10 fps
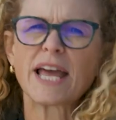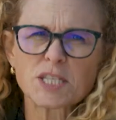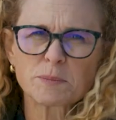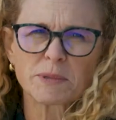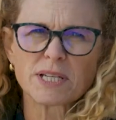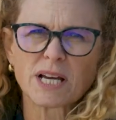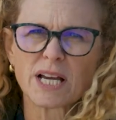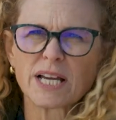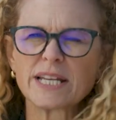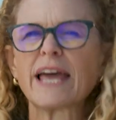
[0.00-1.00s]

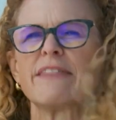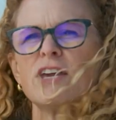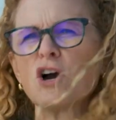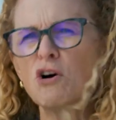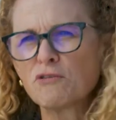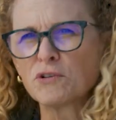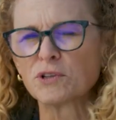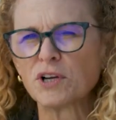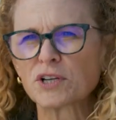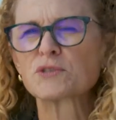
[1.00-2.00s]
esplanade and the
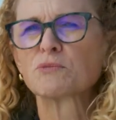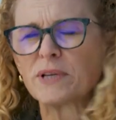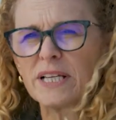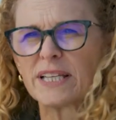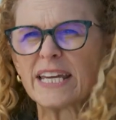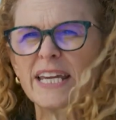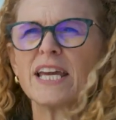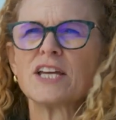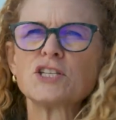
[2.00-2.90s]
overlooks really